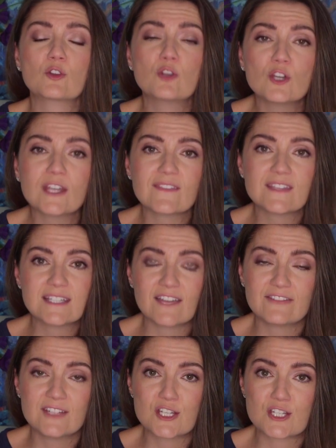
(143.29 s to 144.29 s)
look at the
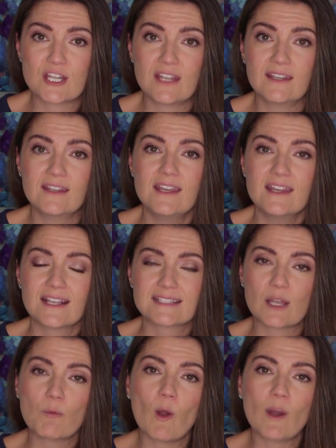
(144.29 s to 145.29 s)
definition
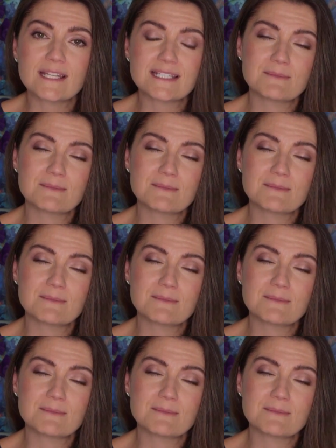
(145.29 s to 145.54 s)
because I wanted